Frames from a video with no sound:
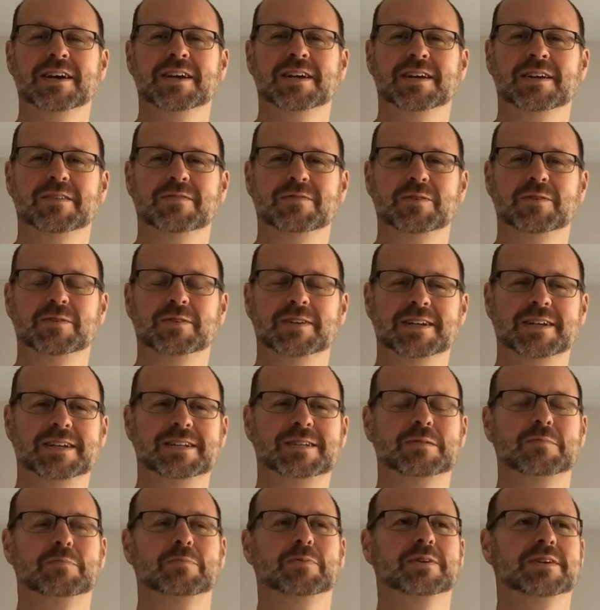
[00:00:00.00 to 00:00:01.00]
If you
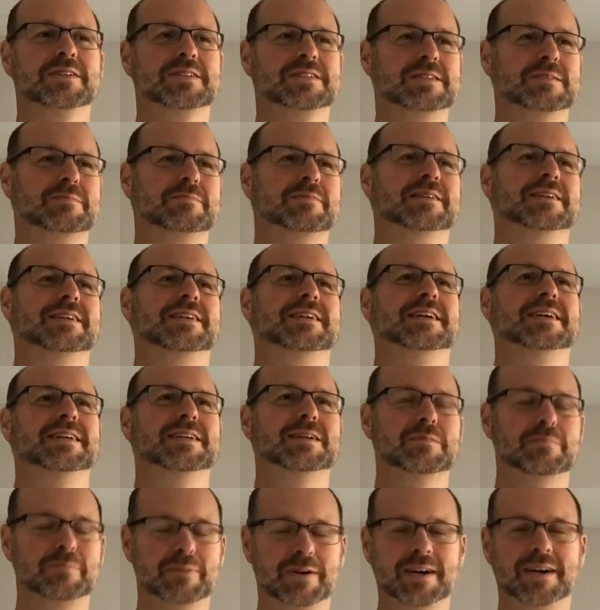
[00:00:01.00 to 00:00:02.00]
need to put something
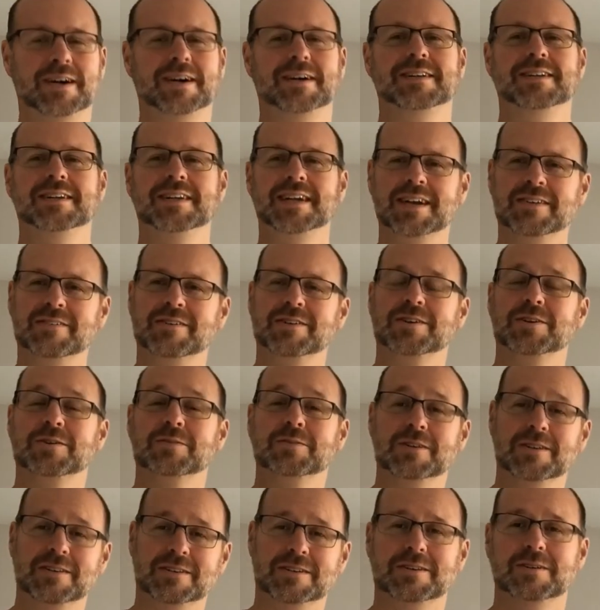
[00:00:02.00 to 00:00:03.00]
in a pod and have it
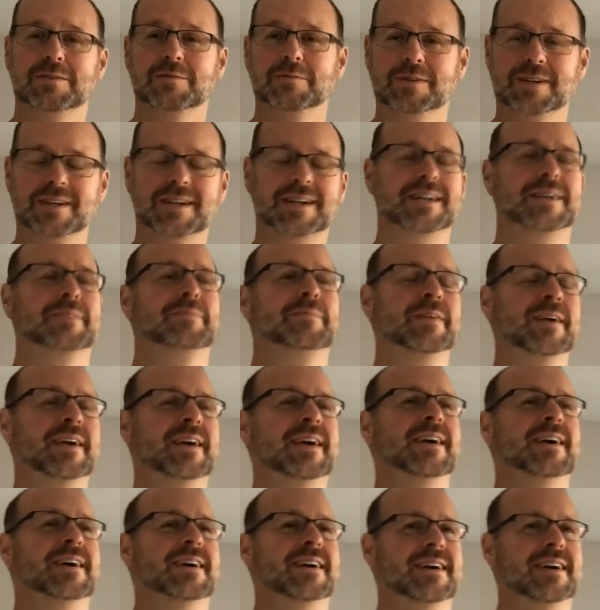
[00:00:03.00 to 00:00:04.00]
go a long
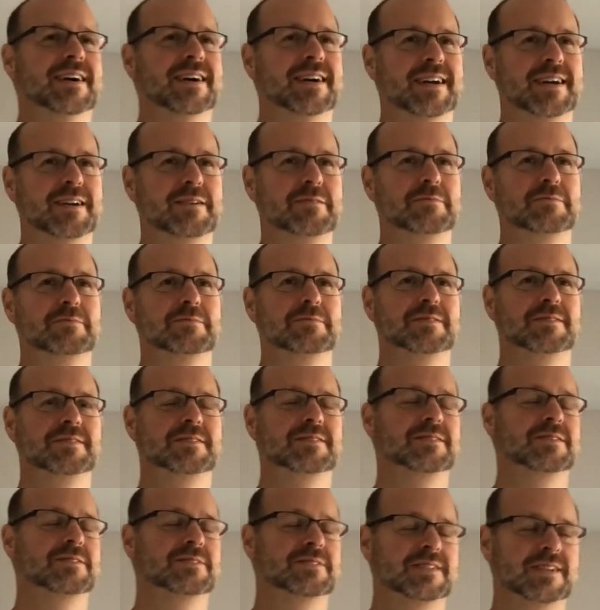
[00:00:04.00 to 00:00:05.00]
way,
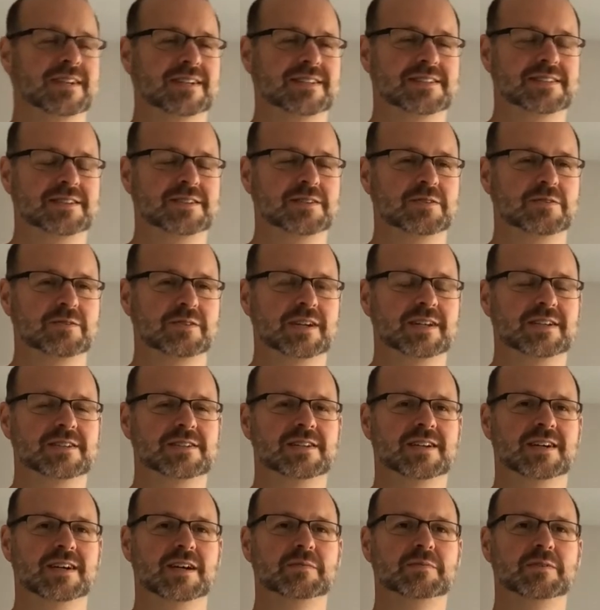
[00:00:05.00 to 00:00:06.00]
those guys did a great
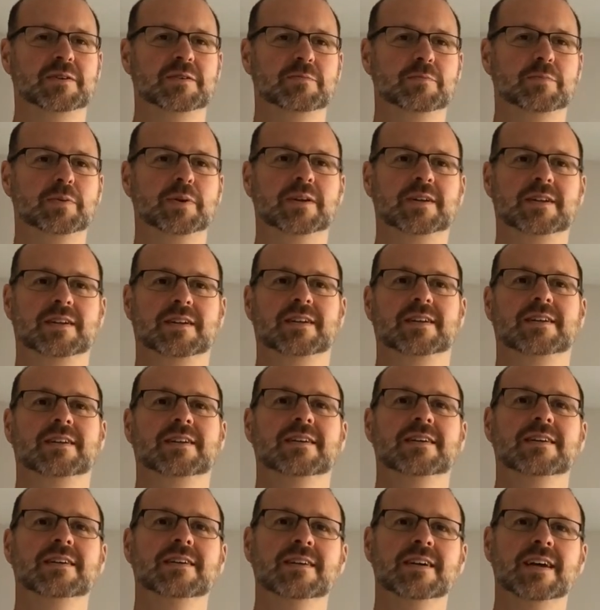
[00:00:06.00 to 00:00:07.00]
job of putting
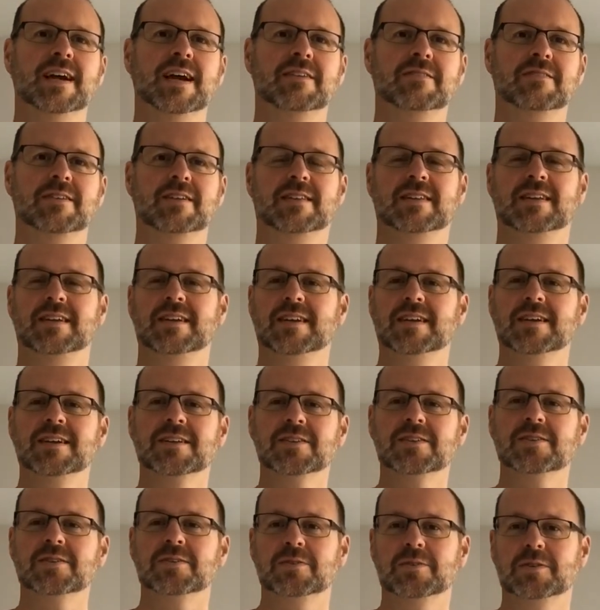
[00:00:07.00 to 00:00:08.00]
everything
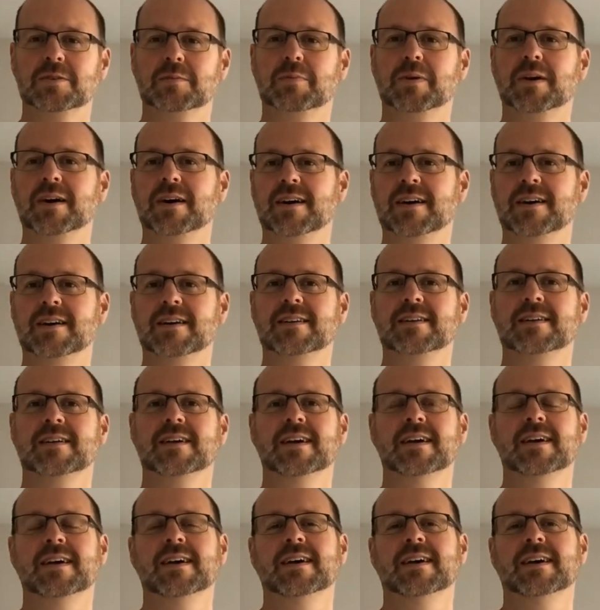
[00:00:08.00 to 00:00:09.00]
into the pod
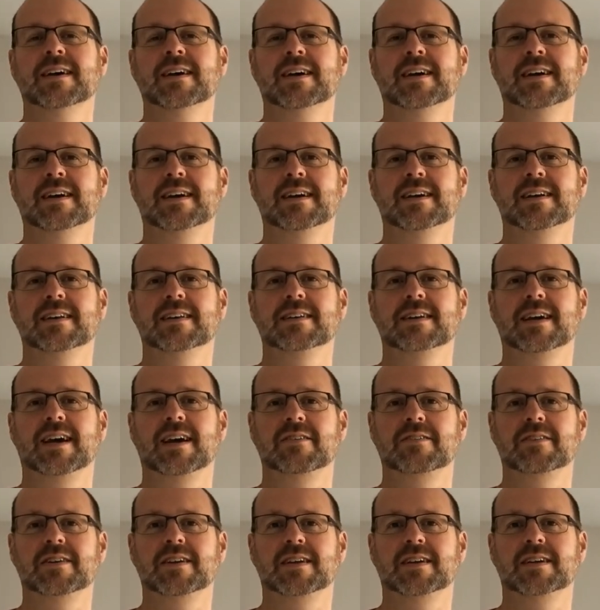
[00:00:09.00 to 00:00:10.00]
and
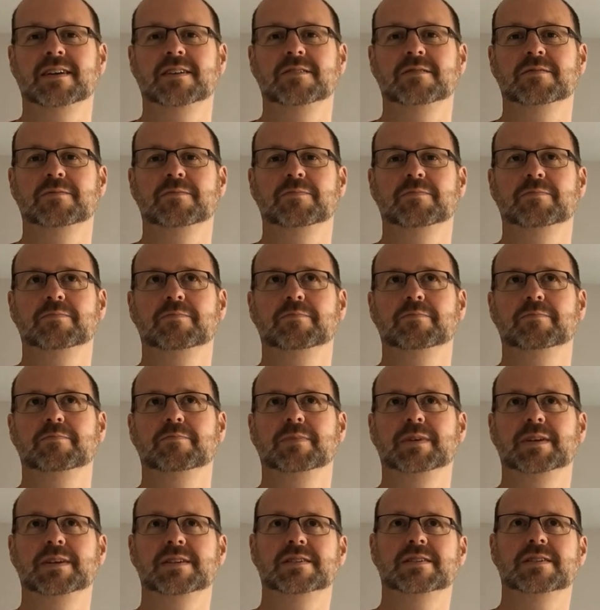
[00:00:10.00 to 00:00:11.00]
having it
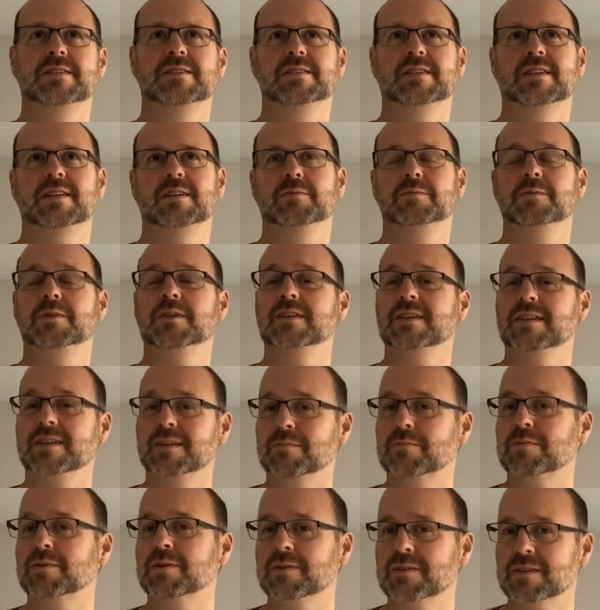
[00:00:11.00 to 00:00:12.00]
be such that it wouldn't
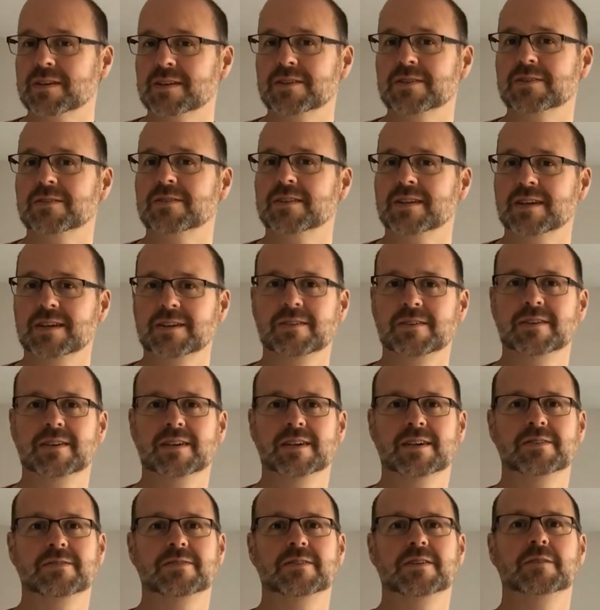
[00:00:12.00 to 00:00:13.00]
get broken. So thank you
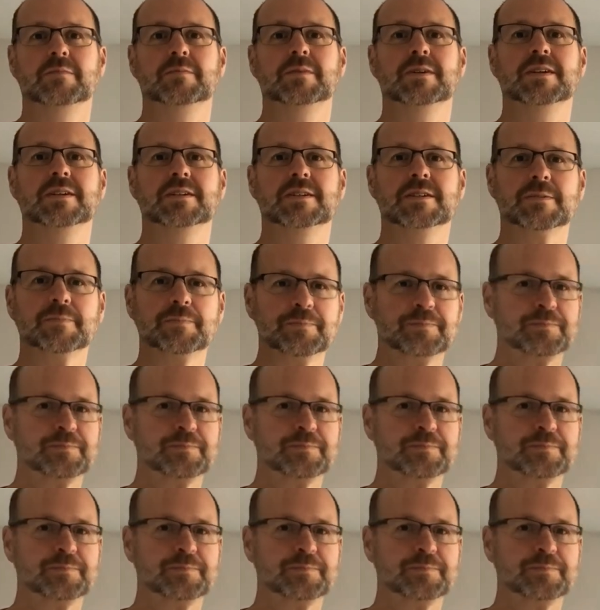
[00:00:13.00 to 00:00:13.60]
guys very much.